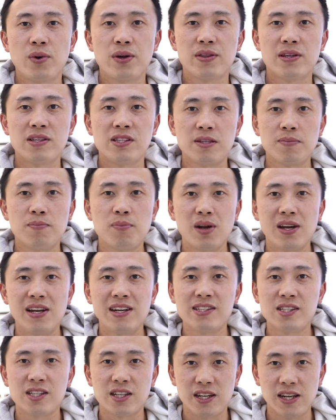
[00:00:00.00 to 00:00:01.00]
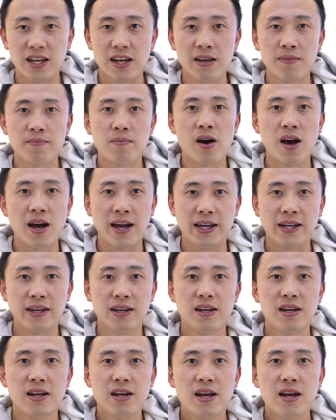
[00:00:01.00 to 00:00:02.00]
with the simplicity in
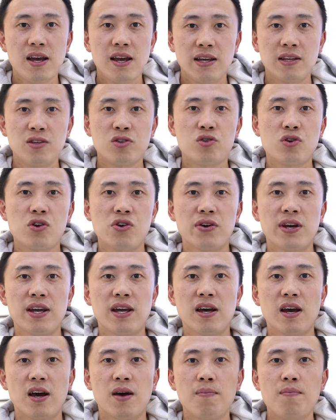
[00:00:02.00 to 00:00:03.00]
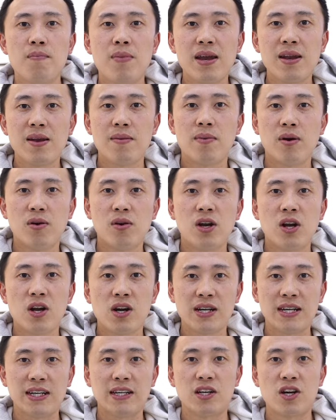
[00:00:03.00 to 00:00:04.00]
mind, ensuring a minimal
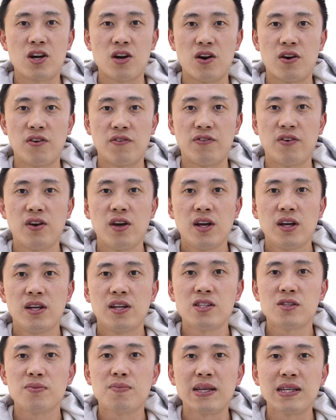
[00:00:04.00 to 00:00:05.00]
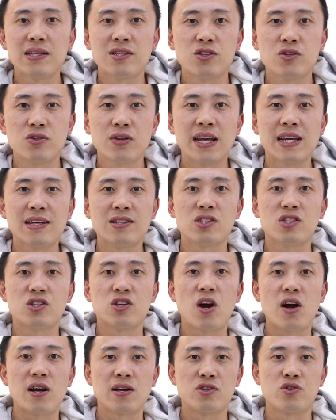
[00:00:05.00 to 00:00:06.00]
learning curve. This means you can
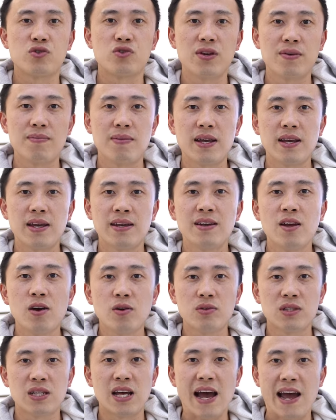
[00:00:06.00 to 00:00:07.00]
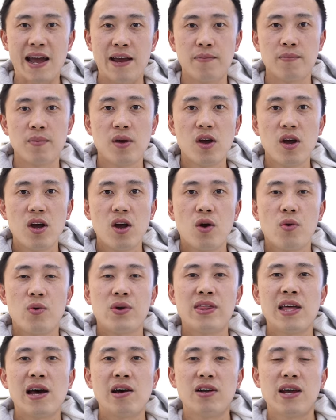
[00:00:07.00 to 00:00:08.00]
start streaming in no time,
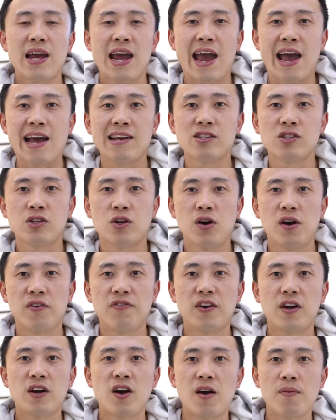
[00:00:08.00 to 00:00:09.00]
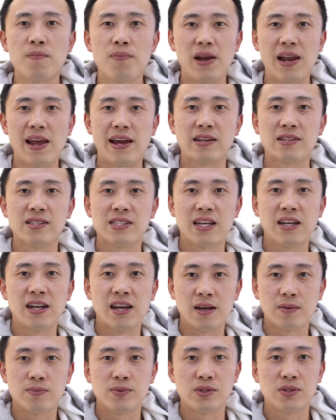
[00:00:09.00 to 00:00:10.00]
without the hassle of a complex
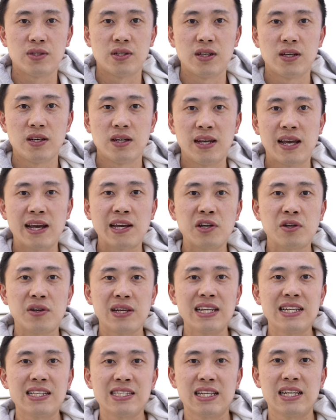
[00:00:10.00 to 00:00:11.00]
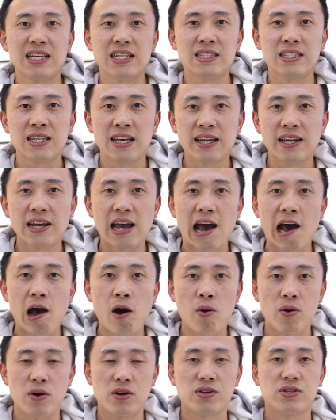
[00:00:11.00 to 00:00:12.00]
setups that could easily take
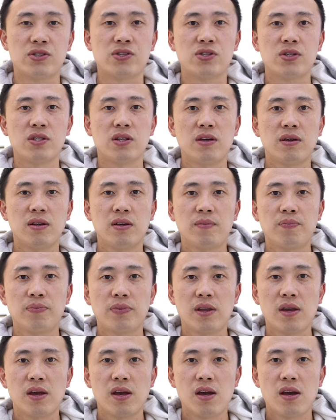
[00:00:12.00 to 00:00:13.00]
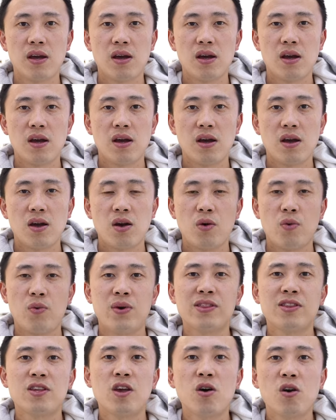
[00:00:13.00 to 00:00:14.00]
hours.
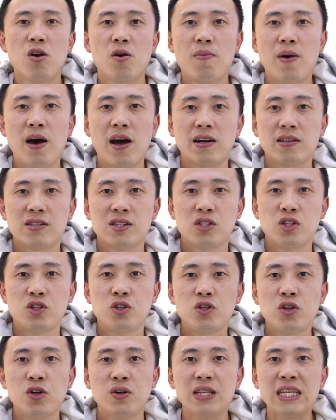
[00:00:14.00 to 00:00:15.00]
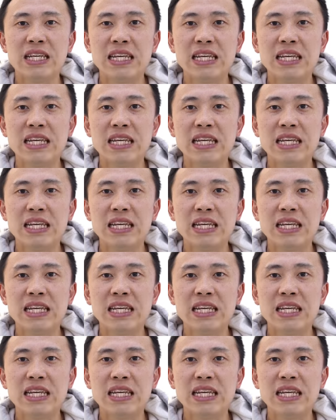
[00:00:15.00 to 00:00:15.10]
With YoloBox, you don't